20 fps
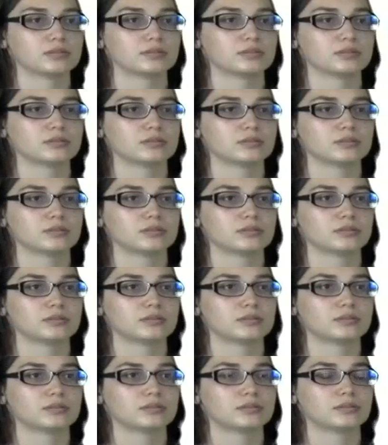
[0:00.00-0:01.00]

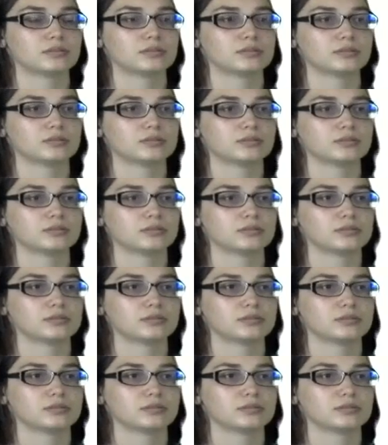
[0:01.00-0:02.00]

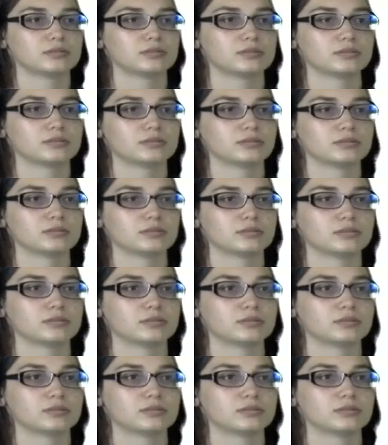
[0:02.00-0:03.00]

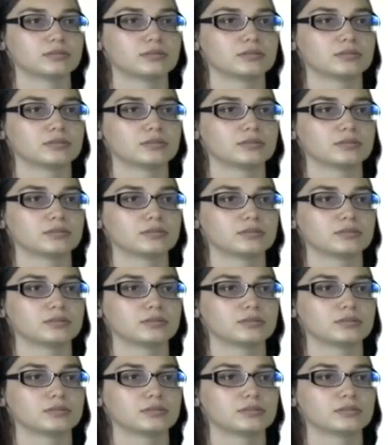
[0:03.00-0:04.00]

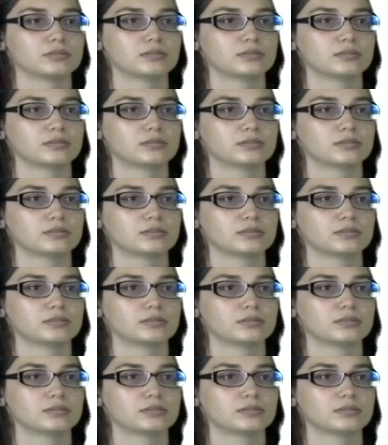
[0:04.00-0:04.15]
[no speech]